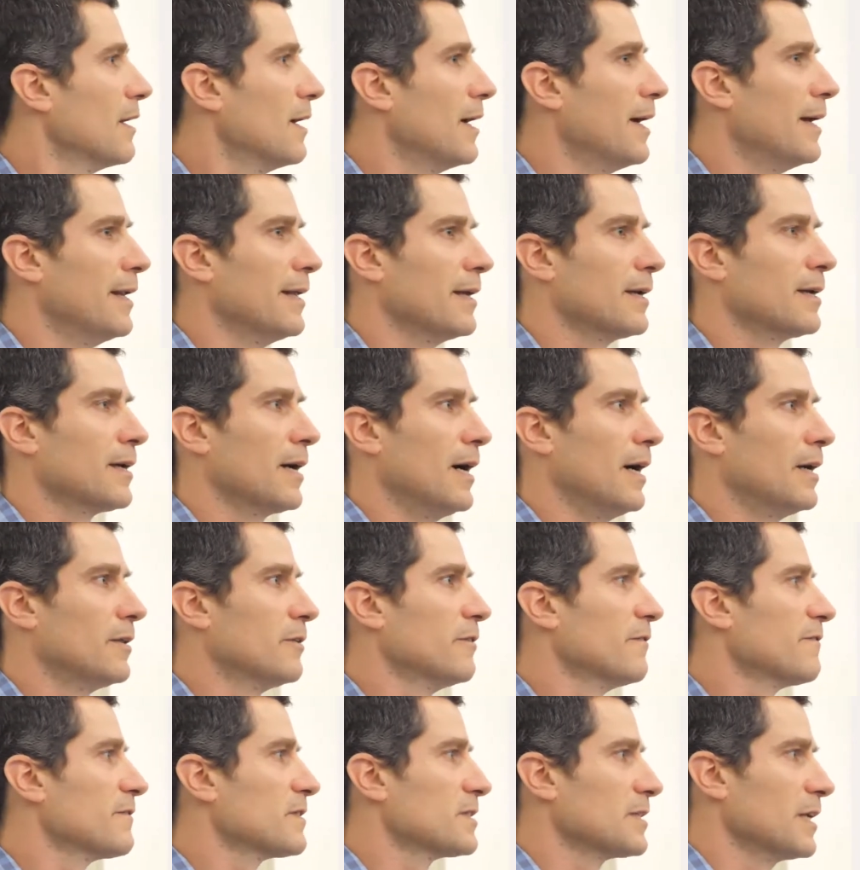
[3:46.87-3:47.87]
any
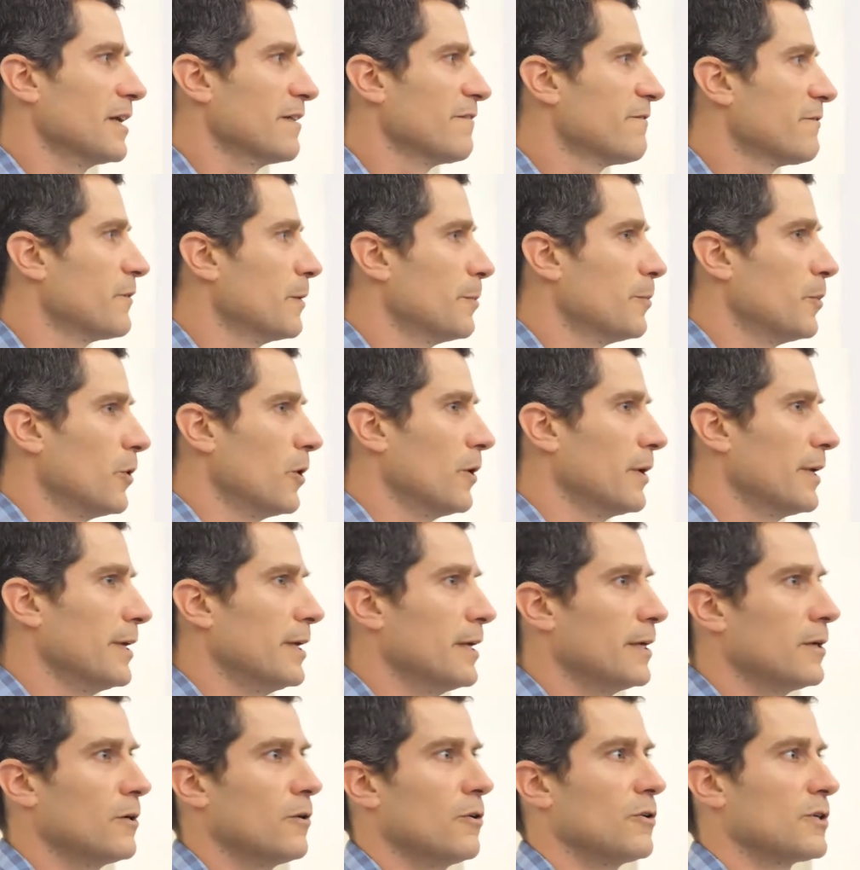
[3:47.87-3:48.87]
kind of
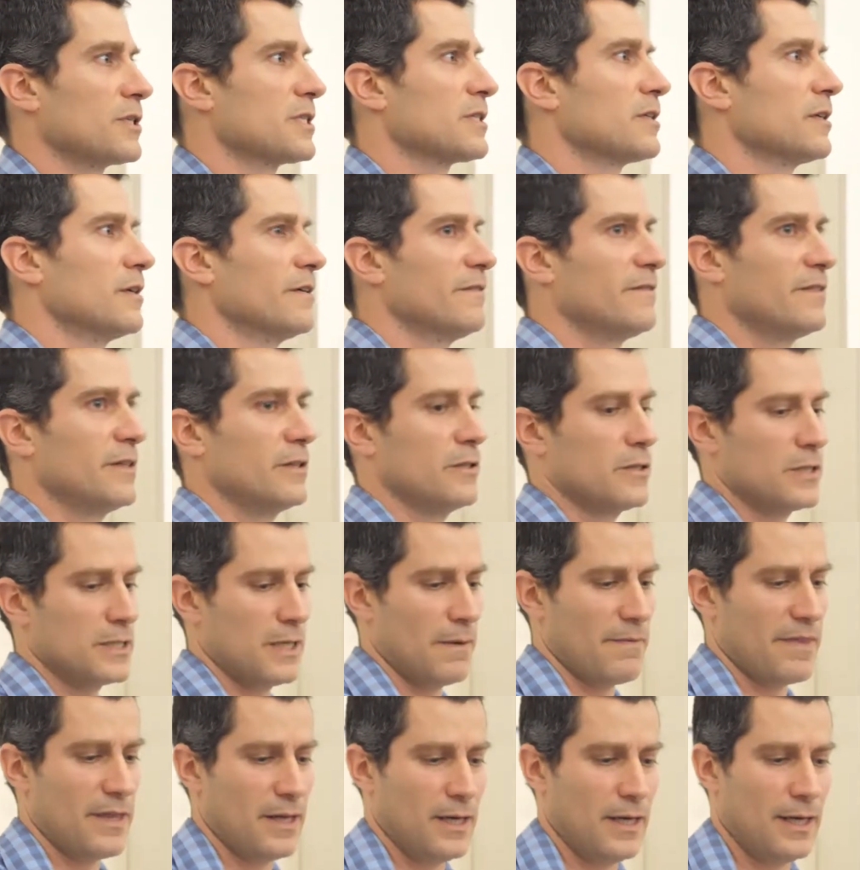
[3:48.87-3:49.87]
self-reporting or survey or
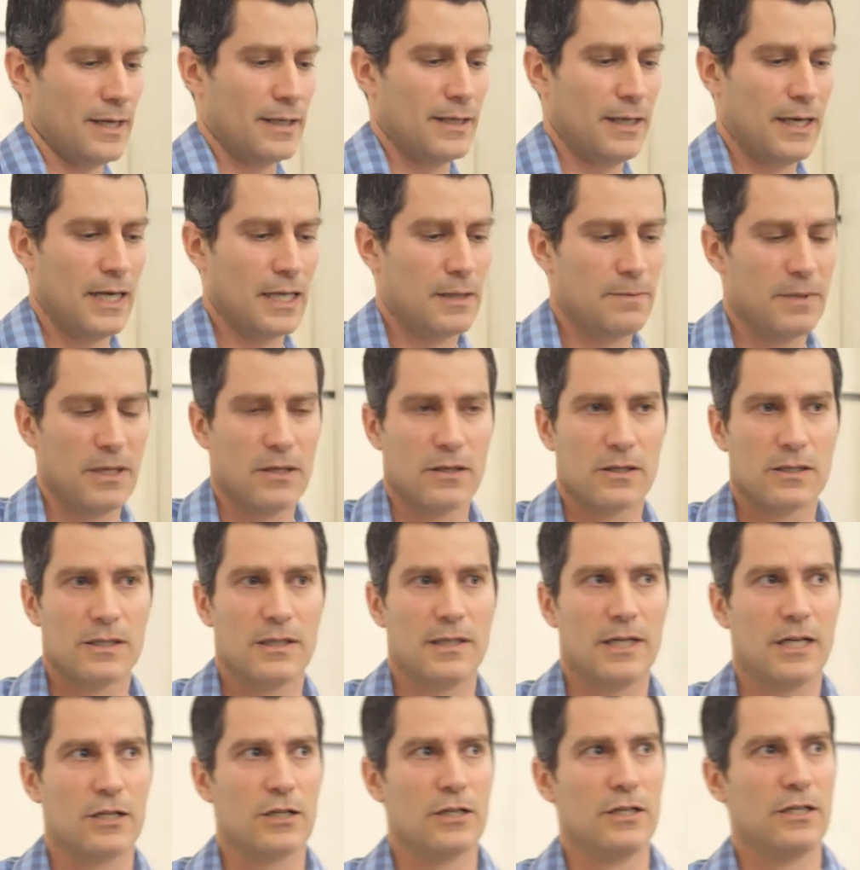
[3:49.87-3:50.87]
something like that, because the
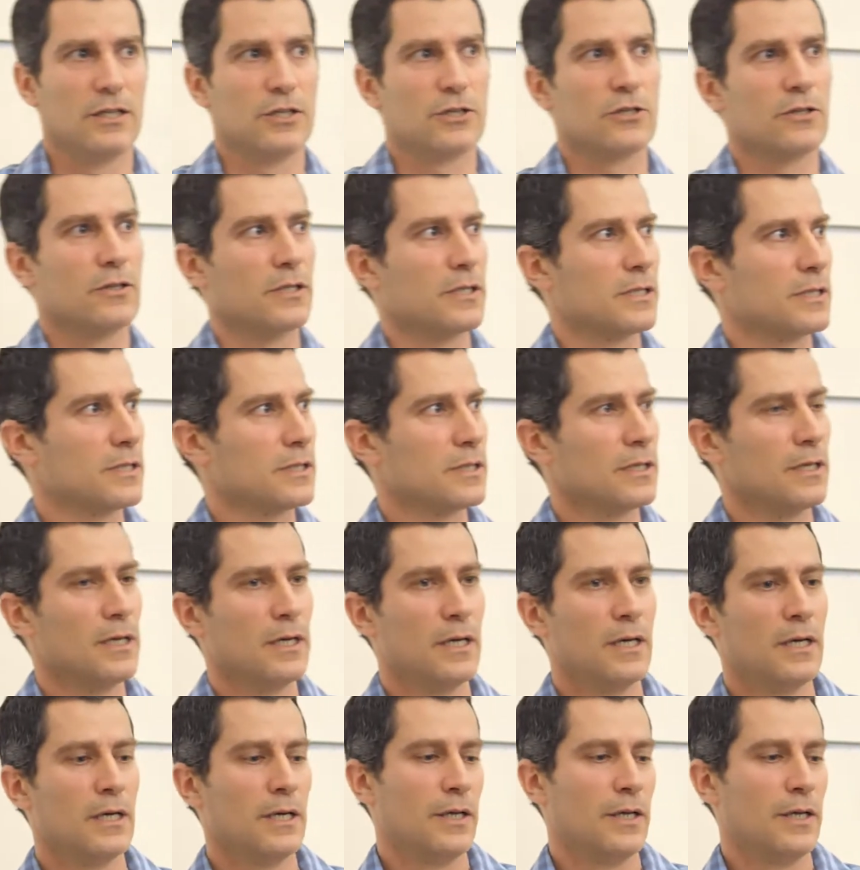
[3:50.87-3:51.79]
National Insurance